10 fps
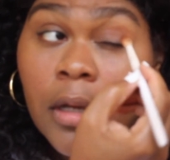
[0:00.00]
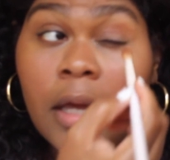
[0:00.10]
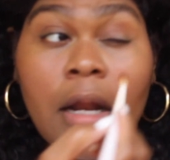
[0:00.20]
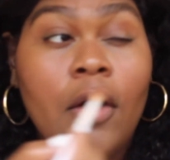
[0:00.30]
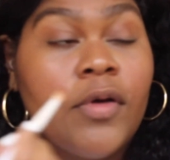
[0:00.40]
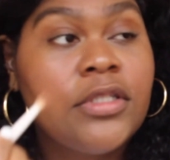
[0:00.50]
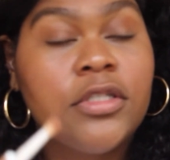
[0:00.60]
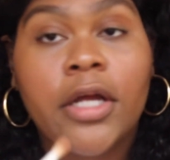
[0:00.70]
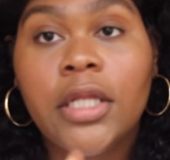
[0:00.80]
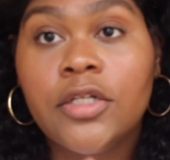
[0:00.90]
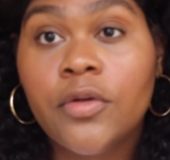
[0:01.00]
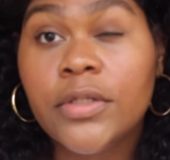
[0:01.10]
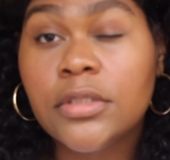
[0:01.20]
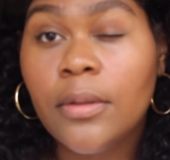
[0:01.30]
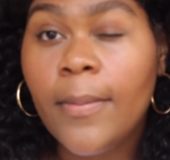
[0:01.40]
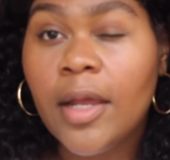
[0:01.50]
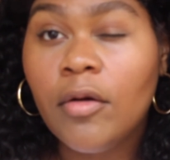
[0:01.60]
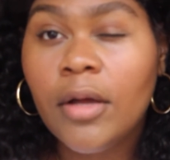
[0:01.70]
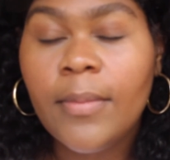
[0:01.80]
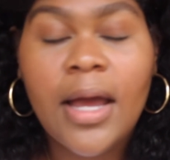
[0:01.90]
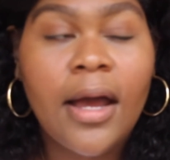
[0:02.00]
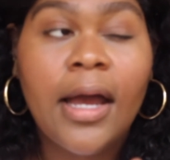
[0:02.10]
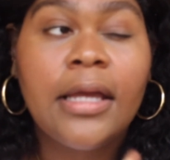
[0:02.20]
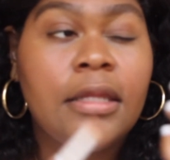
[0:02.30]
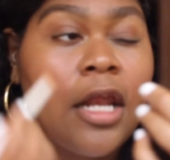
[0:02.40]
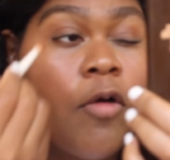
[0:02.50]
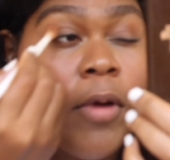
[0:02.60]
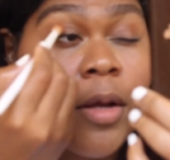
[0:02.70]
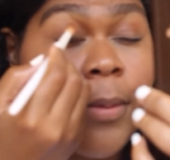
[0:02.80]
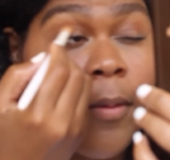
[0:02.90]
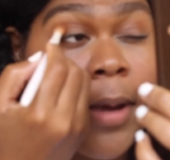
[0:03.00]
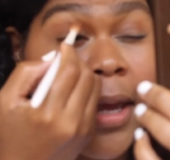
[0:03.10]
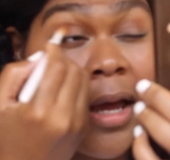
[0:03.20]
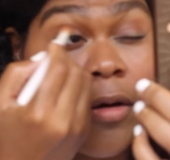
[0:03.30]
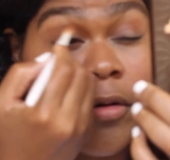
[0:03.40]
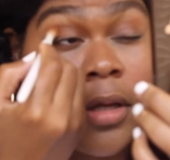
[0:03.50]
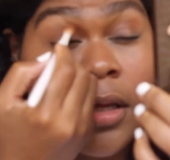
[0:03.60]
And I always start like towards the middle of my eye, and then I'll work my way out.